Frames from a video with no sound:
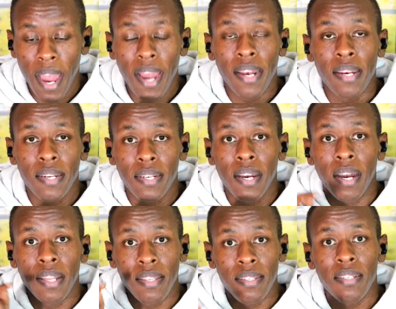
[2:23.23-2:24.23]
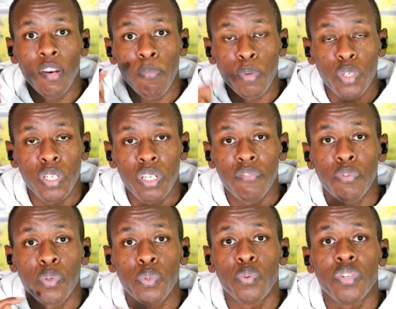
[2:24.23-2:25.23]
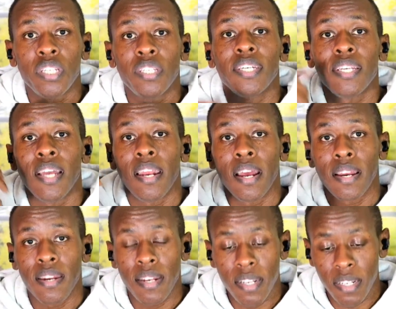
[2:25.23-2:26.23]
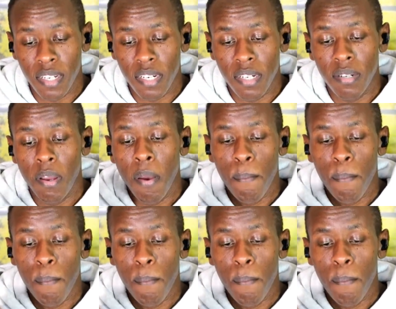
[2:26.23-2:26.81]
And this is an opportunity for you to teach in an accredited